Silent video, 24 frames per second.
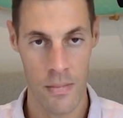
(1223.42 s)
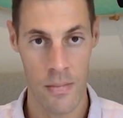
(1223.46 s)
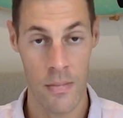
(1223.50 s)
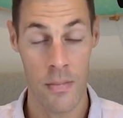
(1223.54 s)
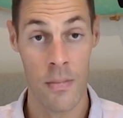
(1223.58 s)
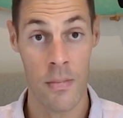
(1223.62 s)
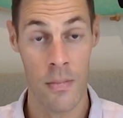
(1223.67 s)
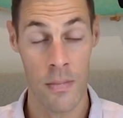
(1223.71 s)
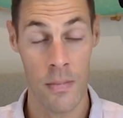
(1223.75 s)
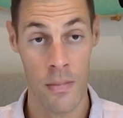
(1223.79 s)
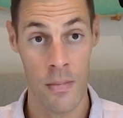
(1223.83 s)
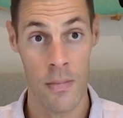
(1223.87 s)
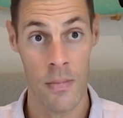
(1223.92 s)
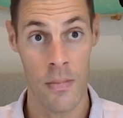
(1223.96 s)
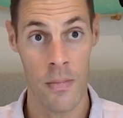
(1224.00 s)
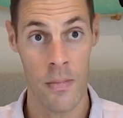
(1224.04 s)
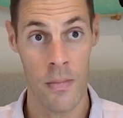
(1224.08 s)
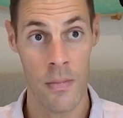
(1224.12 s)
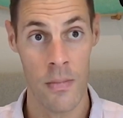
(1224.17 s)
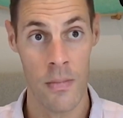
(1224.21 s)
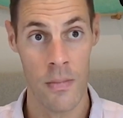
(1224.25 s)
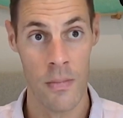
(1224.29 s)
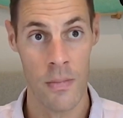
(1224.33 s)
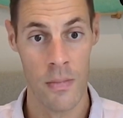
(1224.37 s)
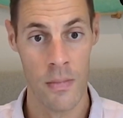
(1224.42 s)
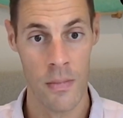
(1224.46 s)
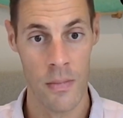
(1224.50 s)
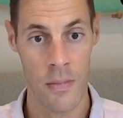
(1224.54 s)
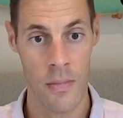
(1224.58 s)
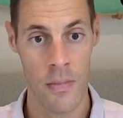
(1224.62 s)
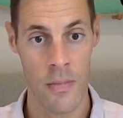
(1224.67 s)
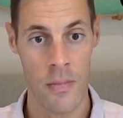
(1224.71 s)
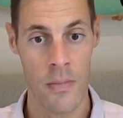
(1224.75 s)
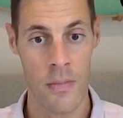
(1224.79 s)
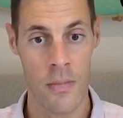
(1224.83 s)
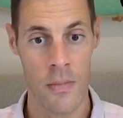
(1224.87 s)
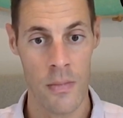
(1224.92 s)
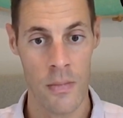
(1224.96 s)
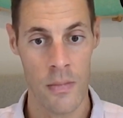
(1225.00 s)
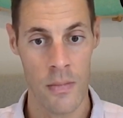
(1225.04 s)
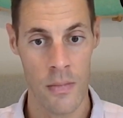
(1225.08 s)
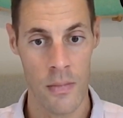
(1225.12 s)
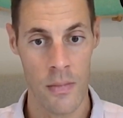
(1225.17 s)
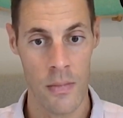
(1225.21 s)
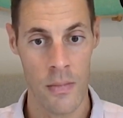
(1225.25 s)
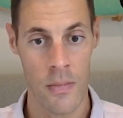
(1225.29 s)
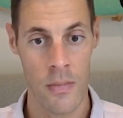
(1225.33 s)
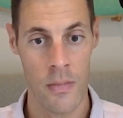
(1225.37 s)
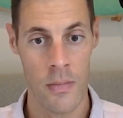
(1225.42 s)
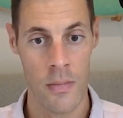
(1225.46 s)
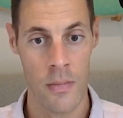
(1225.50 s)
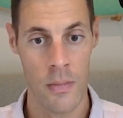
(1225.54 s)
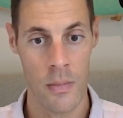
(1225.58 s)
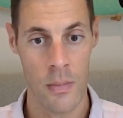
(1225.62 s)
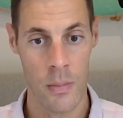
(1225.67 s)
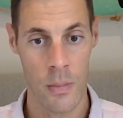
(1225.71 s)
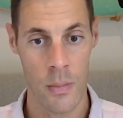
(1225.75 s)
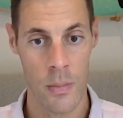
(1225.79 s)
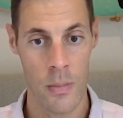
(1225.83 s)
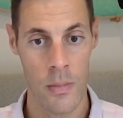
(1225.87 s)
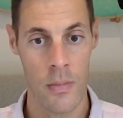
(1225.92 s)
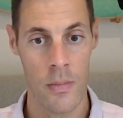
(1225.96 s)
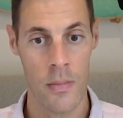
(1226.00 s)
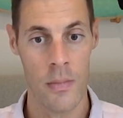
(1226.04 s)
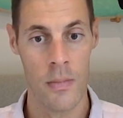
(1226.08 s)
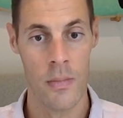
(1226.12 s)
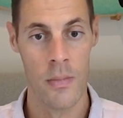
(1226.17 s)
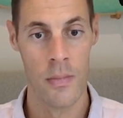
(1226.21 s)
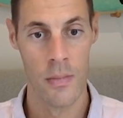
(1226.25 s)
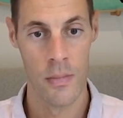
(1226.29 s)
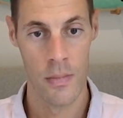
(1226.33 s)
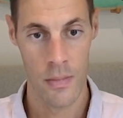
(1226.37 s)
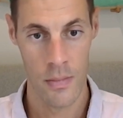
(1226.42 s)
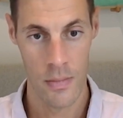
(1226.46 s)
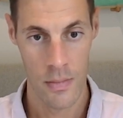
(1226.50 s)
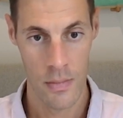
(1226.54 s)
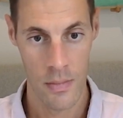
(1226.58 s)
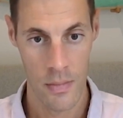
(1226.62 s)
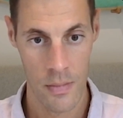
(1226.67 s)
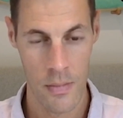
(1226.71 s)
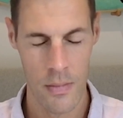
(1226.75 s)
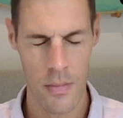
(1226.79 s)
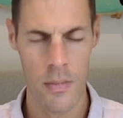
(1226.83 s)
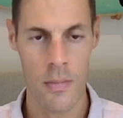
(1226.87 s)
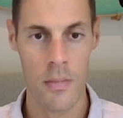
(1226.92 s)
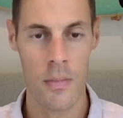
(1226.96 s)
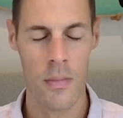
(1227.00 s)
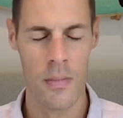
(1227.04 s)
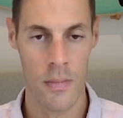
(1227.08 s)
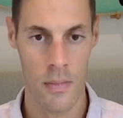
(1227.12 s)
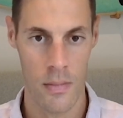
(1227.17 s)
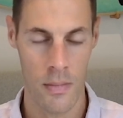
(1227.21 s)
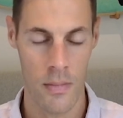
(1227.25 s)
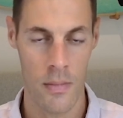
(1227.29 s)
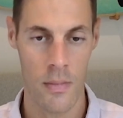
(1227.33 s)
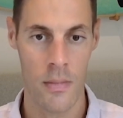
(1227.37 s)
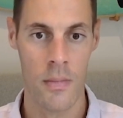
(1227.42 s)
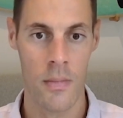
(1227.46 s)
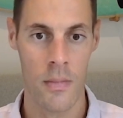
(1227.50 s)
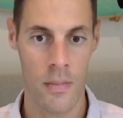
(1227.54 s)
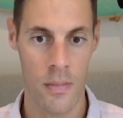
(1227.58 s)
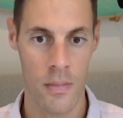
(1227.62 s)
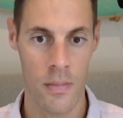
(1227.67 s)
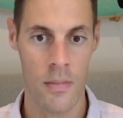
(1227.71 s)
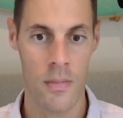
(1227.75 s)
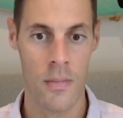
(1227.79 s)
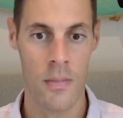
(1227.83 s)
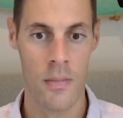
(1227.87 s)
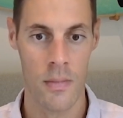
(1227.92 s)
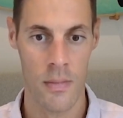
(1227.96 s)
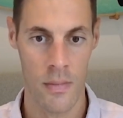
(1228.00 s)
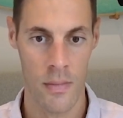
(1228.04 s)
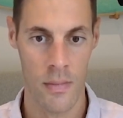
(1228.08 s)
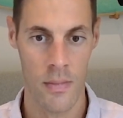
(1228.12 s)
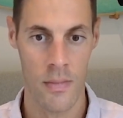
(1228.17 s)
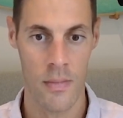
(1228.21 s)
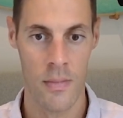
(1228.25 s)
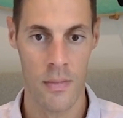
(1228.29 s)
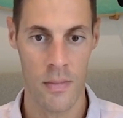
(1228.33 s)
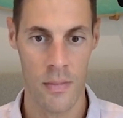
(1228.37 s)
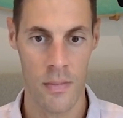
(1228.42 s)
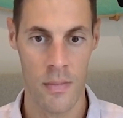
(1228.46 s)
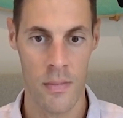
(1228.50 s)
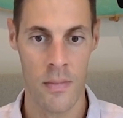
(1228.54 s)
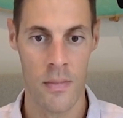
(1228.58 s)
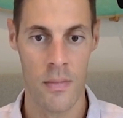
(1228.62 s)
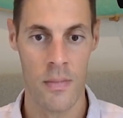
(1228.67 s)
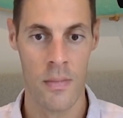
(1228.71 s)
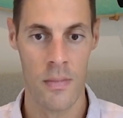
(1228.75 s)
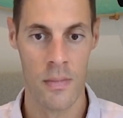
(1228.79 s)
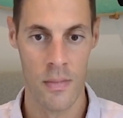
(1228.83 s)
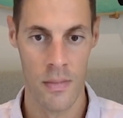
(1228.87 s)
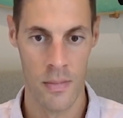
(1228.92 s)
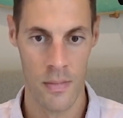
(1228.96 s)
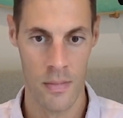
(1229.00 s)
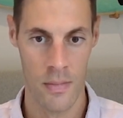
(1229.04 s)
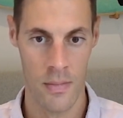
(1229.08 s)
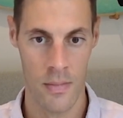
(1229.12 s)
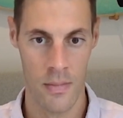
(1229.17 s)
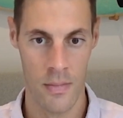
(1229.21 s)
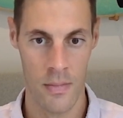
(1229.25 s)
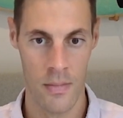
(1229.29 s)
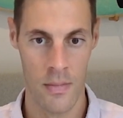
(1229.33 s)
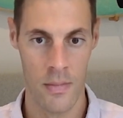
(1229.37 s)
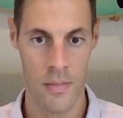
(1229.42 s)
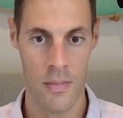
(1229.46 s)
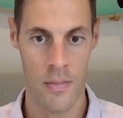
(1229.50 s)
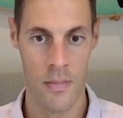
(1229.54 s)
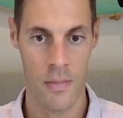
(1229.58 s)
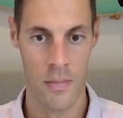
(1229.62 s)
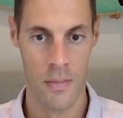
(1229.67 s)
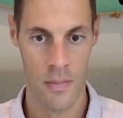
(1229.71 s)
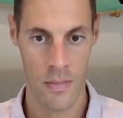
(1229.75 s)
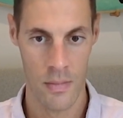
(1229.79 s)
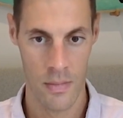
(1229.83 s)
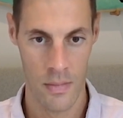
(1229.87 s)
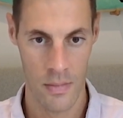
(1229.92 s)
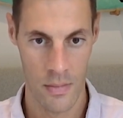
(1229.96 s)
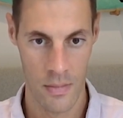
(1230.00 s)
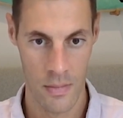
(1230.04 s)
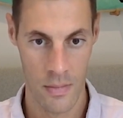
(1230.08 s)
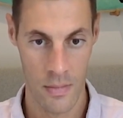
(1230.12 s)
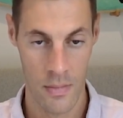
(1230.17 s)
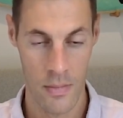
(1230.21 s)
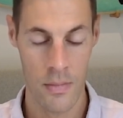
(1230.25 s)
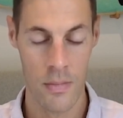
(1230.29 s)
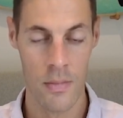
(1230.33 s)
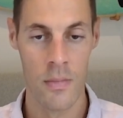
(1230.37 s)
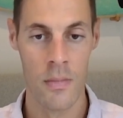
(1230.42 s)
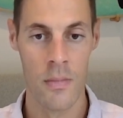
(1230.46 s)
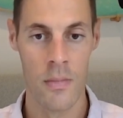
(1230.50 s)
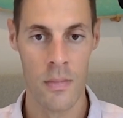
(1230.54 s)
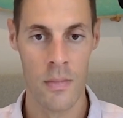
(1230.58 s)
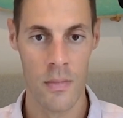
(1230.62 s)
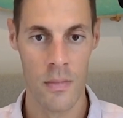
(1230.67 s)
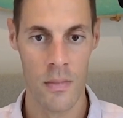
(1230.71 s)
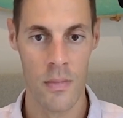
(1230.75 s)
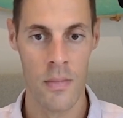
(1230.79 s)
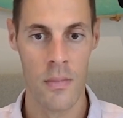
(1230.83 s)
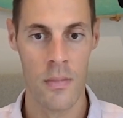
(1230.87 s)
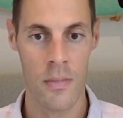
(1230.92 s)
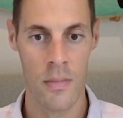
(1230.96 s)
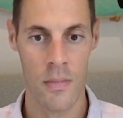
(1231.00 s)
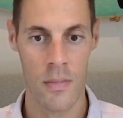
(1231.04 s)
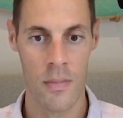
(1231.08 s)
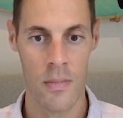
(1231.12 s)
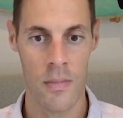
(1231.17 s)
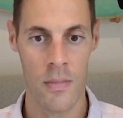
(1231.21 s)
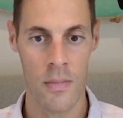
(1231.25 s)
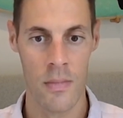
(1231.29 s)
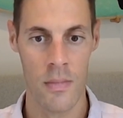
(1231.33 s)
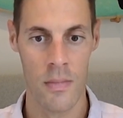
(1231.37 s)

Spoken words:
This person isn't speaking.